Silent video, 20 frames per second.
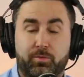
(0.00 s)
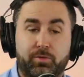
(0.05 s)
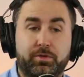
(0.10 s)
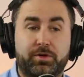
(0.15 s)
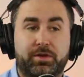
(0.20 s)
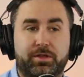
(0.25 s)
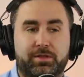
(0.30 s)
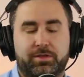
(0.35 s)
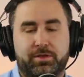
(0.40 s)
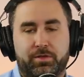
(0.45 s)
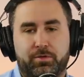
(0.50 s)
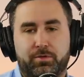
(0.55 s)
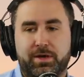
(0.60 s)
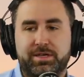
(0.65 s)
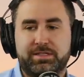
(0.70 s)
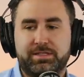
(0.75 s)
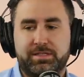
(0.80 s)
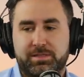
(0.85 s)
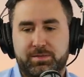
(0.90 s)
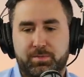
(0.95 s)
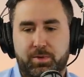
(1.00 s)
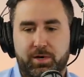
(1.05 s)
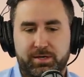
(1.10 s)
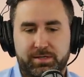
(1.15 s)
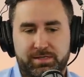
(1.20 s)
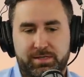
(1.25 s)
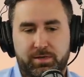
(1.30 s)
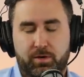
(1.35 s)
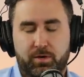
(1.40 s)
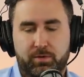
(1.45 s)
really, the craziest part
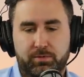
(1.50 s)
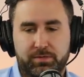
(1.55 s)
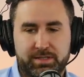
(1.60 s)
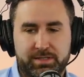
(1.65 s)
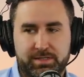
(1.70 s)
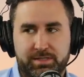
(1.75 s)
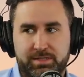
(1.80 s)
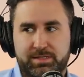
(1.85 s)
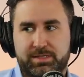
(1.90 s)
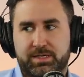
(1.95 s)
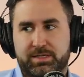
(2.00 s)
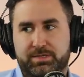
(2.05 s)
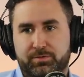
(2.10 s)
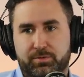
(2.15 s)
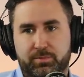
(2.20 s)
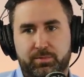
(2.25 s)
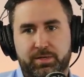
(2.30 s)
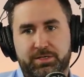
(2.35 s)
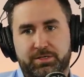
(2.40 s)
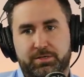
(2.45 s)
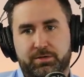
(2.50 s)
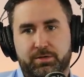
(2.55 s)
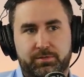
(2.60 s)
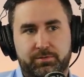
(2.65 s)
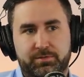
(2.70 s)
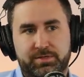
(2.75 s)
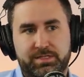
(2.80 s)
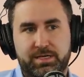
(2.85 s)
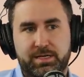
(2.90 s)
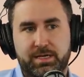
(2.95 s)
is the only successful measure
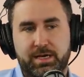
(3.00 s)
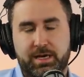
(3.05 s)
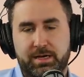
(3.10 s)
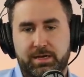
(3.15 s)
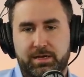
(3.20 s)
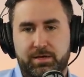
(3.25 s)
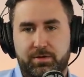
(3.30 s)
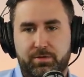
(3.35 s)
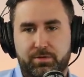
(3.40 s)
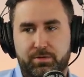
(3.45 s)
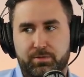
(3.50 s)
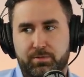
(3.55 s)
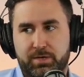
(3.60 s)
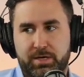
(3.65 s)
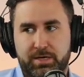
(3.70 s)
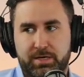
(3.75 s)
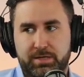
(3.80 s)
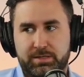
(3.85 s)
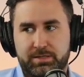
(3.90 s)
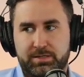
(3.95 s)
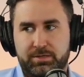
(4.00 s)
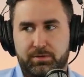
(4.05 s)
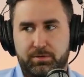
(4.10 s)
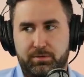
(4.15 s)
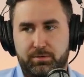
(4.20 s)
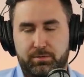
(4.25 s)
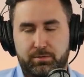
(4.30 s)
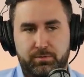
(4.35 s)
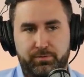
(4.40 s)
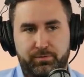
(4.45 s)
of CKD three
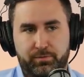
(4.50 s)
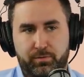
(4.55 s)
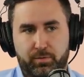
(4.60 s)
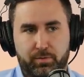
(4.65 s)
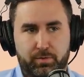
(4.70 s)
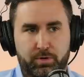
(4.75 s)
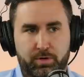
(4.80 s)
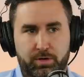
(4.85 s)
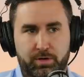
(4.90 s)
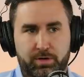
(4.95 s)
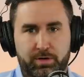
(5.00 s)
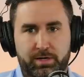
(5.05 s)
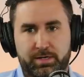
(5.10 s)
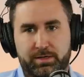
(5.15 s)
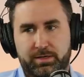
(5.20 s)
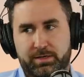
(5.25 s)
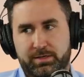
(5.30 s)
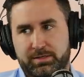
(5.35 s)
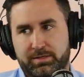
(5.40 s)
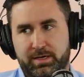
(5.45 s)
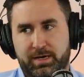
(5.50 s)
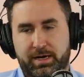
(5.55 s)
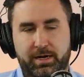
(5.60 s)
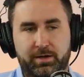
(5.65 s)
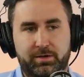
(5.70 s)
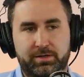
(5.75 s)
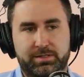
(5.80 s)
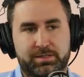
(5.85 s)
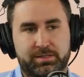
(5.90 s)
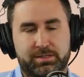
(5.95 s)
to four and then to
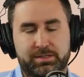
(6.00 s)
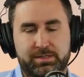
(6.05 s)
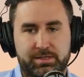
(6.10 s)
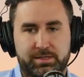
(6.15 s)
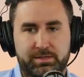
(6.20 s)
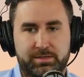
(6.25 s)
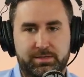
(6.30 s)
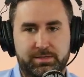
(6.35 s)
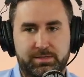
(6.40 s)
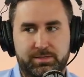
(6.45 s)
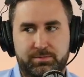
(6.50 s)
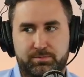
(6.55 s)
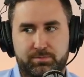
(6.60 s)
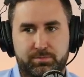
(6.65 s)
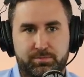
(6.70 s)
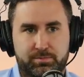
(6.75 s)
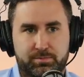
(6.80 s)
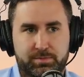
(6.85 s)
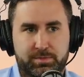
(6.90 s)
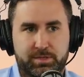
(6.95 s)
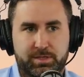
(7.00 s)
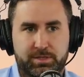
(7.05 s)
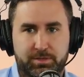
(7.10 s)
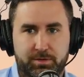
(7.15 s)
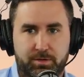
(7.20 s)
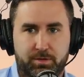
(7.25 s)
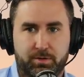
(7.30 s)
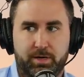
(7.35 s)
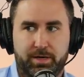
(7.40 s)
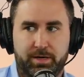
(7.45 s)
dialysis is did
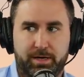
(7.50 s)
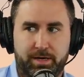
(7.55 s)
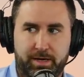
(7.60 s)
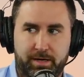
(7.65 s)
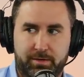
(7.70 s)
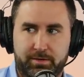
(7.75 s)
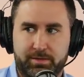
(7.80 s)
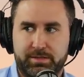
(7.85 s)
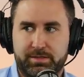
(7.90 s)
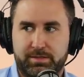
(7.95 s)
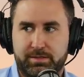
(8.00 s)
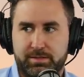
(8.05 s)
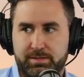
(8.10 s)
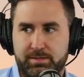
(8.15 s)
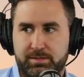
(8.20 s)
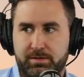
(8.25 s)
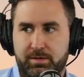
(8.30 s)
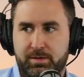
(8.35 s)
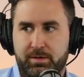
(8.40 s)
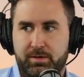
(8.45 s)
you go on dialysis?